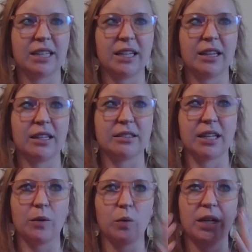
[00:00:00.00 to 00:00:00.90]
say things
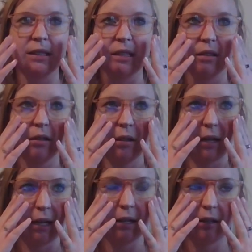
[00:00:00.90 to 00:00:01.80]
like what does it look
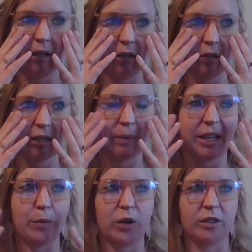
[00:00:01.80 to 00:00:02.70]
like, you know,
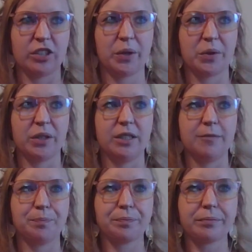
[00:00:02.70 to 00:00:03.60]
something more
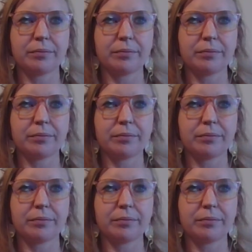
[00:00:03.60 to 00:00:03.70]
general